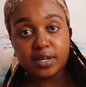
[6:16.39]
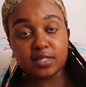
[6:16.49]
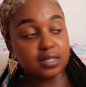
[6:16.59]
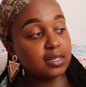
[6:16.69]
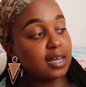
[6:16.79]

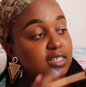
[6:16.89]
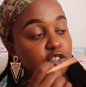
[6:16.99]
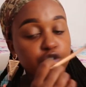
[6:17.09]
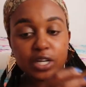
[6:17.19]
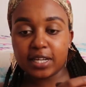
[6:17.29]
but it
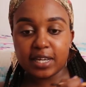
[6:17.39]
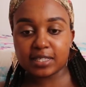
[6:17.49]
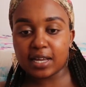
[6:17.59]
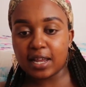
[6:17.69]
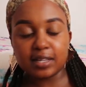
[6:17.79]
has really
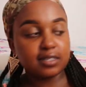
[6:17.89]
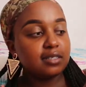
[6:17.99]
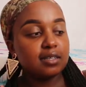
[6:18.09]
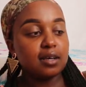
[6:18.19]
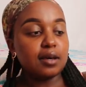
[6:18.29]
nice colors